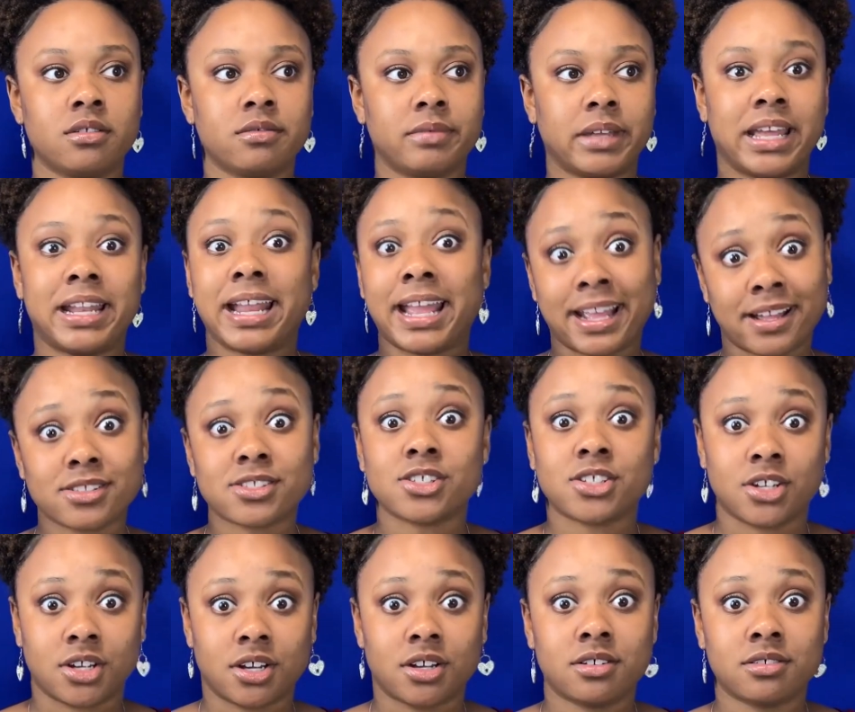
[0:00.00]
an
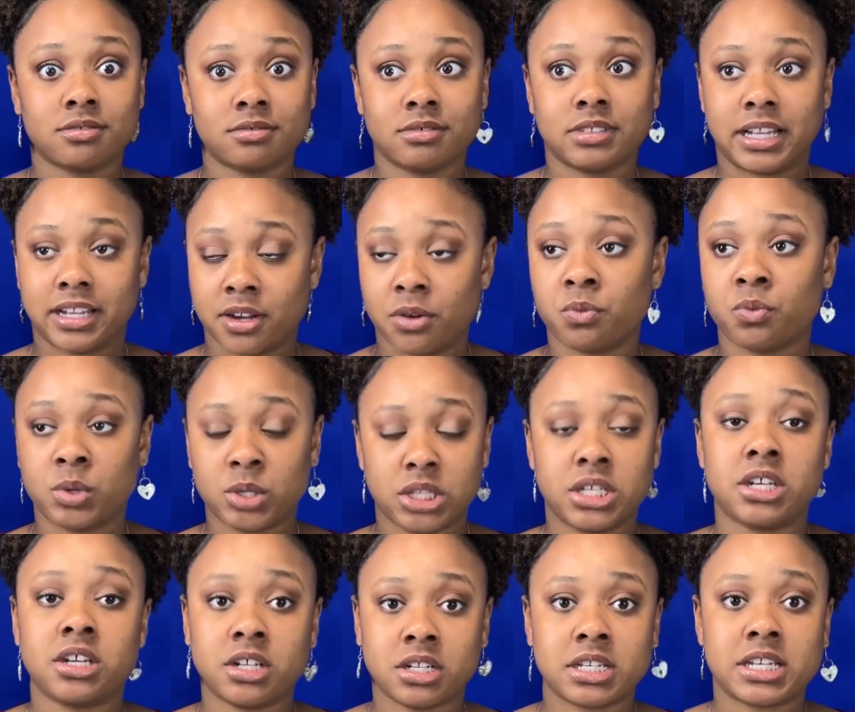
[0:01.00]
answer, like a really
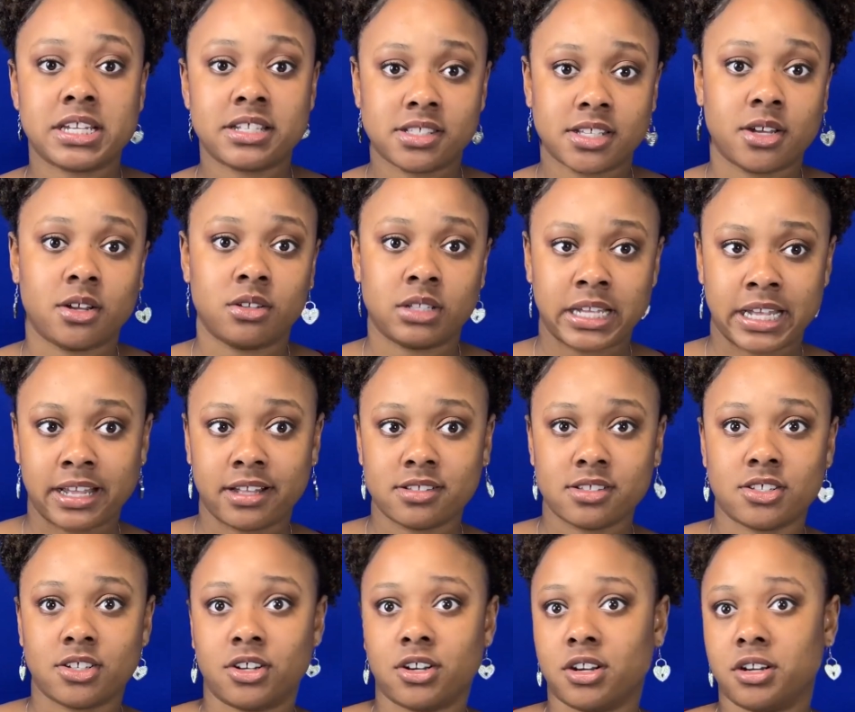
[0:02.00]
good detailed
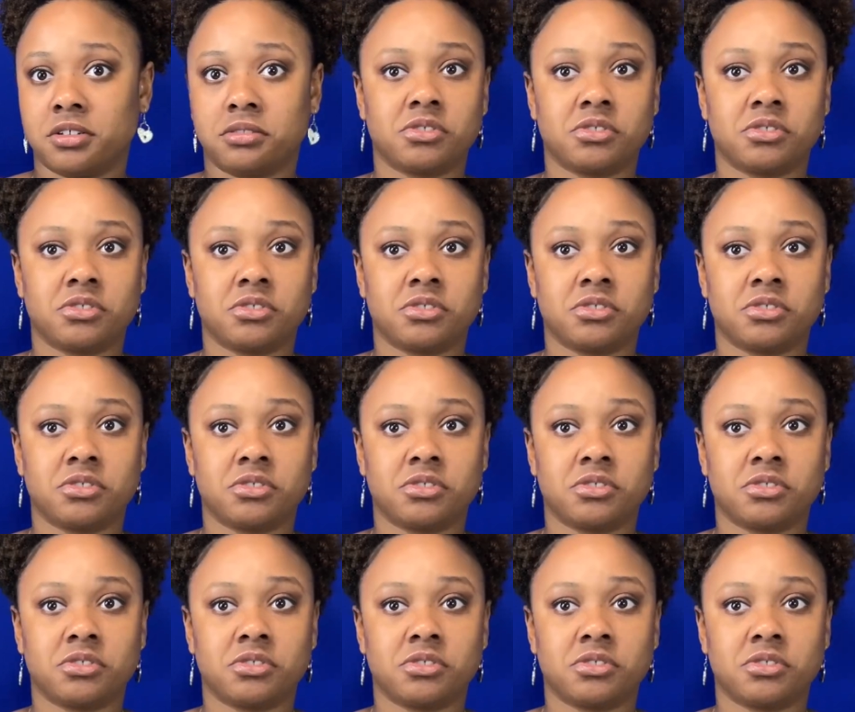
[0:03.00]
answer.